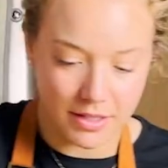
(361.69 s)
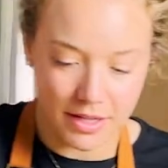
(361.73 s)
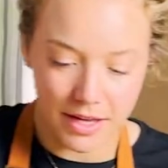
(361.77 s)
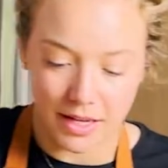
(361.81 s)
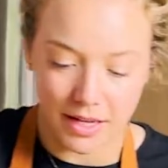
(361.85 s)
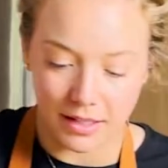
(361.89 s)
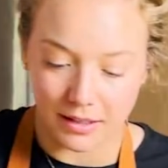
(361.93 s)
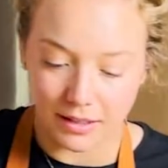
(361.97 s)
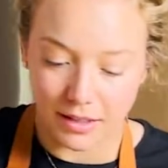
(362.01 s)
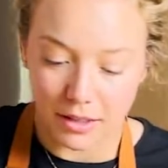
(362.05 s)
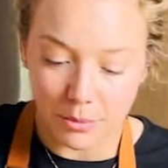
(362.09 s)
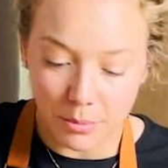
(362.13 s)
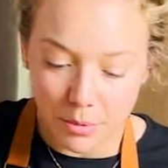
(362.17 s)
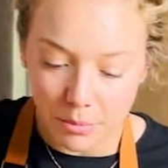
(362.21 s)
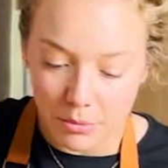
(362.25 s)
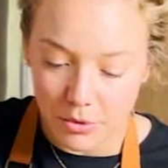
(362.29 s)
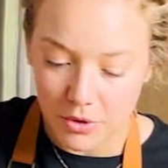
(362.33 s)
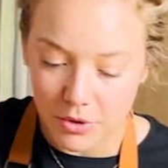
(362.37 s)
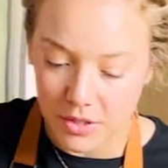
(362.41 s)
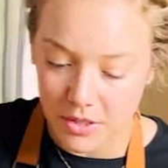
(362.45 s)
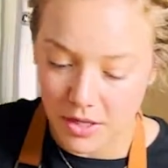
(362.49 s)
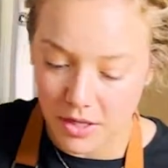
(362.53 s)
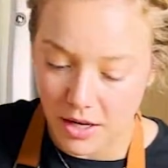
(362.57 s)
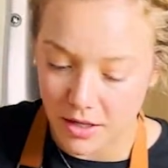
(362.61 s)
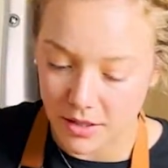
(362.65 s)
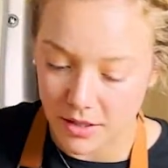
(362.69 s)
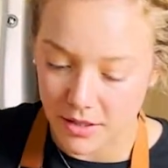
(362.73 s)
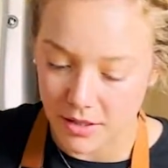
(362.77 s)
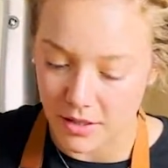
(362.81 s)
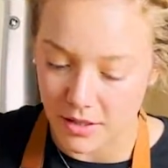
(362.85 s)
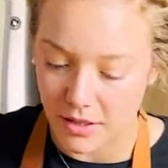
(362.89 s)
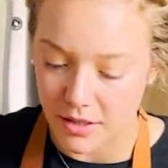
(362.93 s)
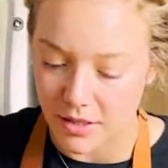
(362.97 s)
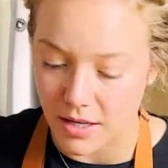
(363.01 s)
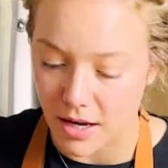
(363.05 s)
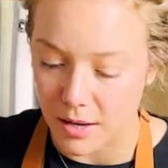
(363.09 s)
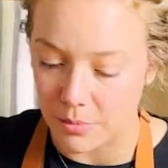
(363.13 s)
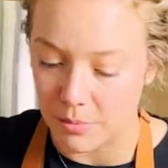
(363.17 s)
Add a little bit more sauce to the
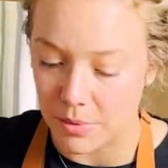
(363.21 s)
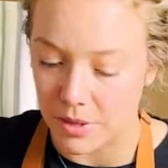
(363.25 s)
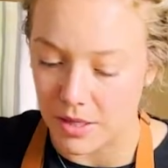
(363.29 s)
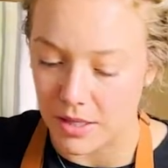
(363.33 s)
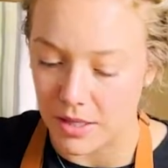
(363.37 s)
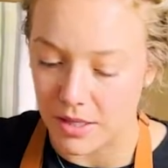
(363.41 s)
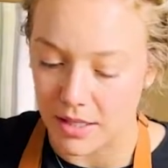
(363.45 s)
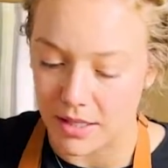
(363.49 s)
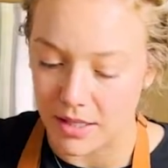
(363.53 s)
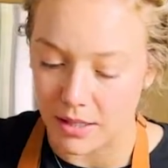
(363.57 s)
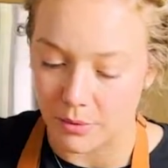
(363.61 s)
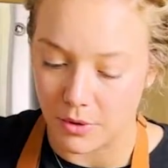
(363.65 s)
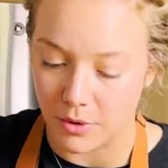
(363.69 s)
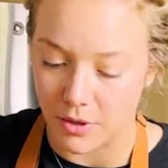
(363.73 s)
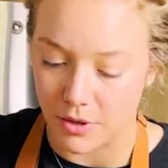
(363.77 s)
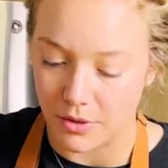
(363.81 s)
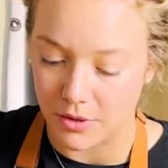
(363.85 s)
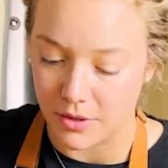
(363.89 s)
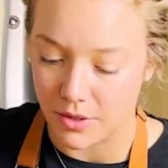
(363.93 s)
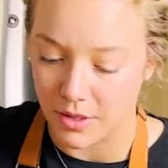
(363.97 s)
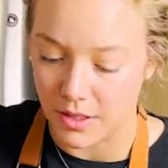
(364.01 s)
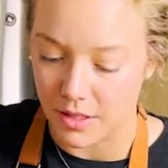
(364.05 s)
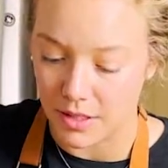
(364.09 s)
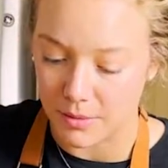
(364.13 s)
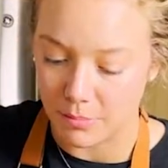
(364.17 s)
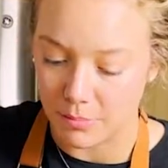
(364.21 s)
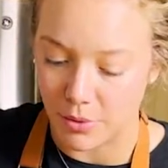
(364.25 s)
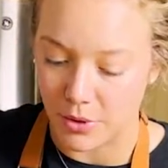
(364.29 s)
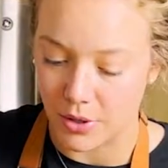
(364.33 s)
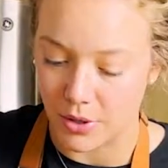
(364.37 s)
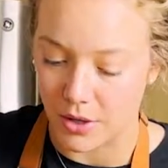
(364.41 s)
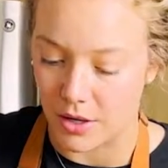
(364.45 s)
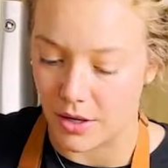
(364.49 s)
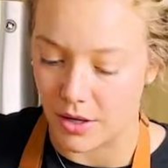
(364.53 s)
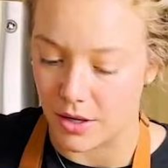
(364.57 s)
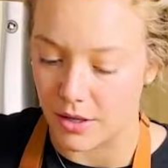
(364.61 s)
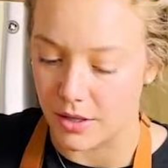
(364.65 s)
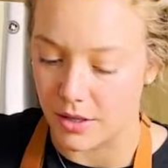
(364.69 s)
top bun, and then we're also gonna put
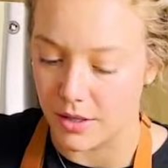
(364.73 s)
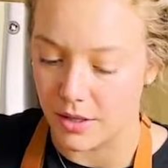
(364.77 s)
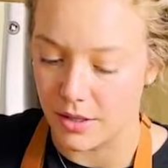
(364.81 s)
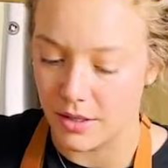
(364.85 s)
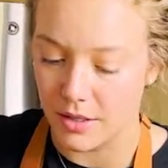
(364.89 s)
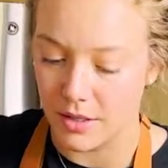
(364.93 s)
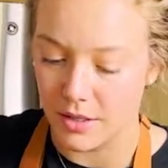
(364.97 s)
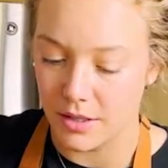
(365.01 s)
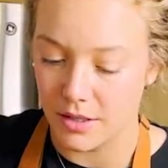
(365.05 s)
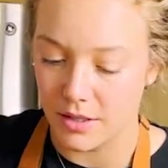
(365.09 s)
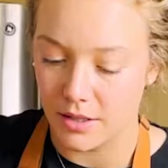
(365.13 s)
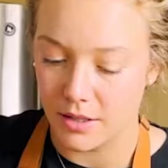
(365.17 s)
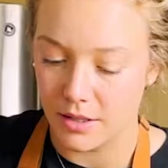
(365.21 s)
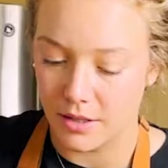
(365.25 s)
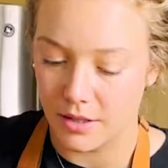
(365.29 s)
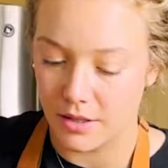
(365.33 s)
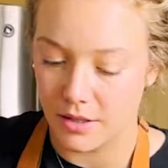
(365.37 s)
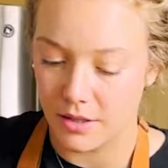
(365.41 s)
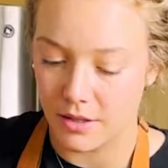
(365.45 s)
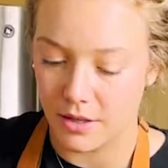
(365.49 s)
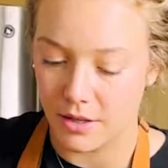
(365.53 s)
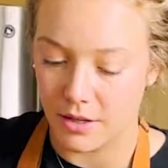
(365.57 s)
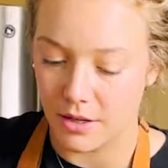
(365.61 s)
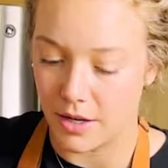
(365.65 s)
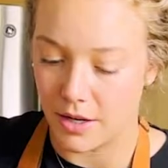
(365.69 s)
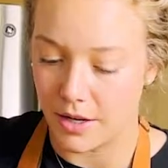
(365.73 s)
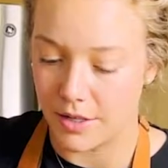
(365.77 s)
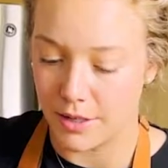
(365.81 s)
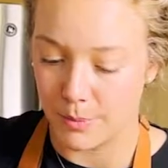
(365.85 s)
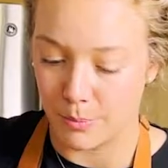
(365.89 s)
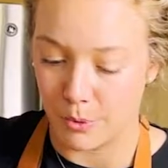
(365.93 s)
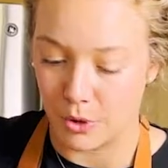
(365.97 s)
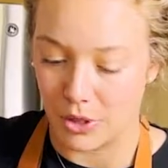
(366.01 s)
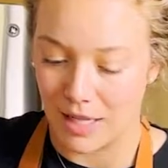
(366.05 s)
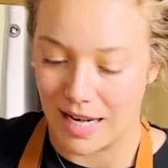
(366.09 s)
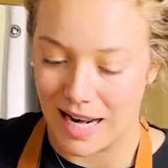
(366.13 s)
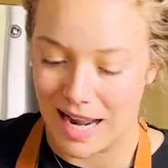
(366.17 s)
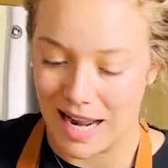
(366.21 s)
on our
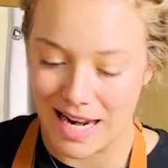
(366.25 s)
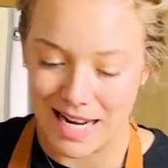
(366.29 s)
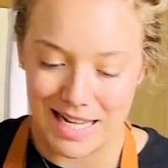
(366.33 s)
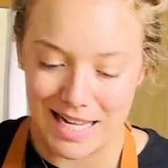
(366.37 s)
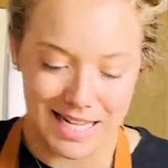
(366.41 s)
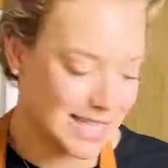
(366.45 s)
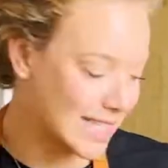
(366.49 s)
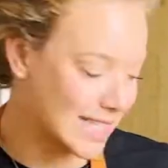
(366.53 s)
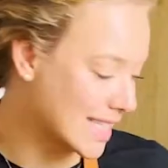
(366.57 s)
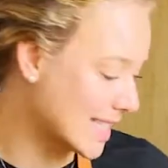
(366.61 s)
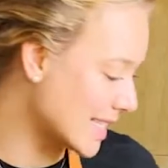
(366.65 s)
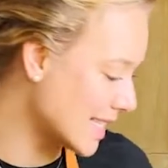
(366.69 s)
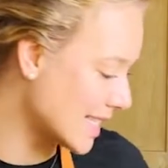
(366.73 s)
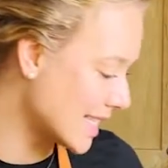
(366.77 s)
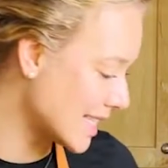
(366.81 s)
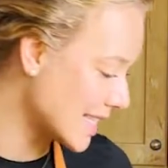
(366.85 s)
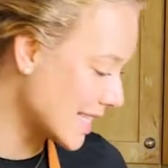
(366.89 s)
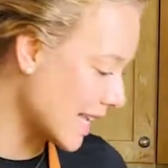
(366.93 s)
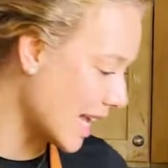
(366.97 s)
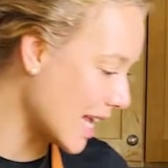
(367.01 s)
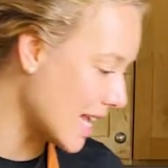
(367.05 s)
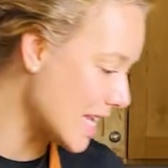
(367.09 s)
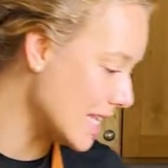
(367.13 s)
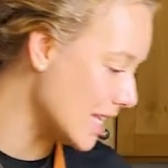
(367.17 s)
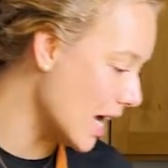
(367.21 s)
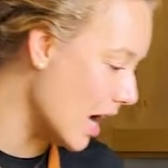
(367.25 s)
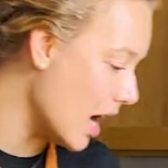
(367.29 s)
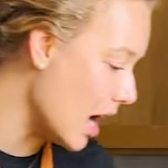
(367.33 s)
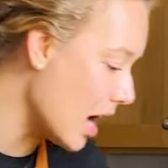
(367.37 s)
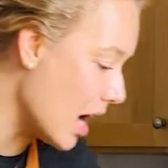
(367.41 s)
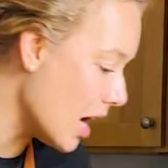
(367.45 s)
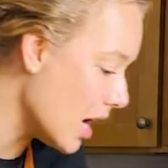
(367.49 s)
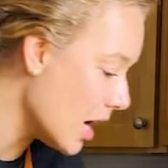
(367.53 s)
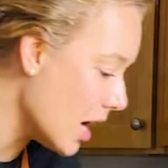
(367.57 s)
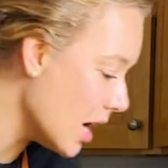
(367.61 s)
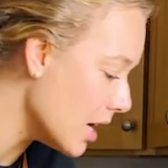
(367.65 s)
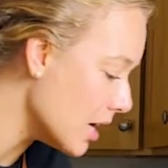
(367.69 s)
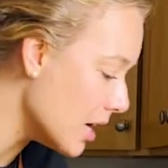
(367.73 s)
iceberg lettuce.
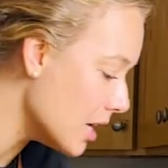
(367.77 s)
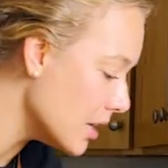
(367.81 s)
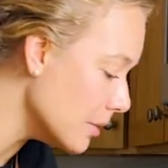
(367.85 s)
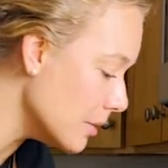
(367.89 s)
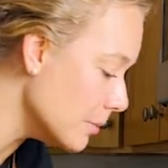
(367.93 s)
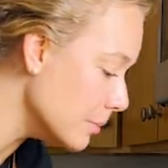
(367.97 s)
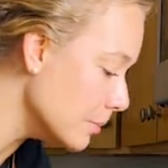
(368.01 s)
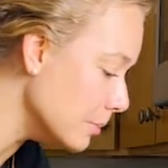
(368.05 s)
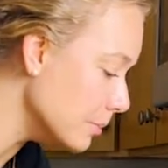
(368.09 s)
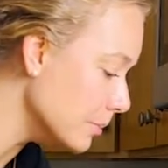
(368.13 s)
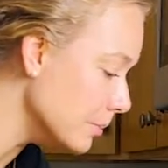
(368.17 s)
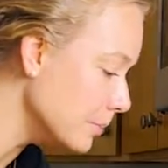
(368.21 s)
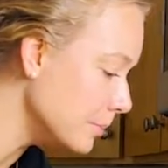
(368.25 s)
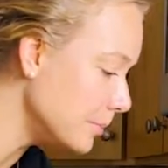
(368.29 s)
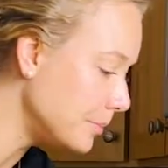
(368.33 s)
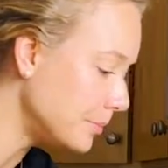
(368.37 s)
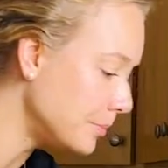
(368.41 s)
Yum.